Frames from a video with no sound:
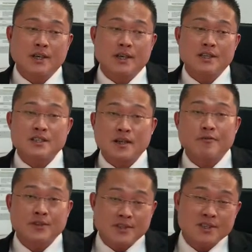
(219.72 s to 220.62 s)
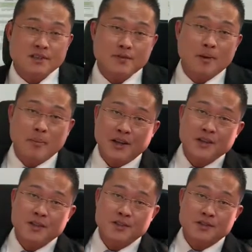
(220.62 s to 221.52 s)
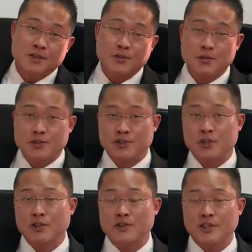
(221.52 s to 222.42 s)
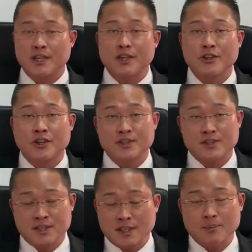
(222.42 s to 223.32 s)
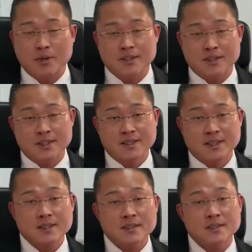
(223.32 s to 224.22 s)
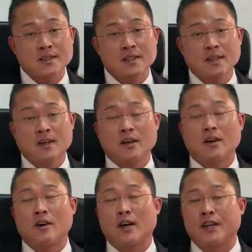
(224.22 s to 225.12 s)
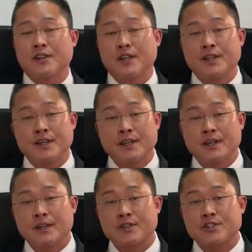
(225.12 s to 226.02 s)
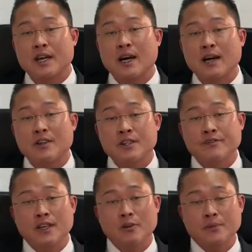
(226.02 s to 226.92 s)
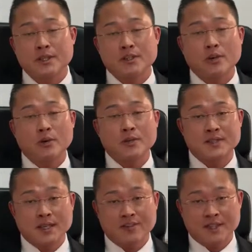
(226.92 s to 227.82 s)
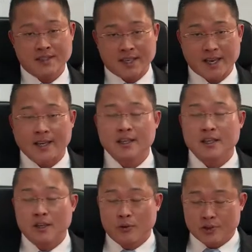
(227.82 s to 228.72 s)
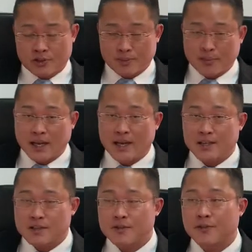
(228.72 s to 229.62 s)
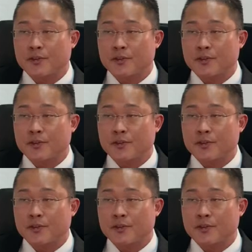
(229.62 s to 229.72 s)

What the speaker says: this is for mothers whose children are not Singapore citizens, or under the Child Development Co-Savings Act, which applies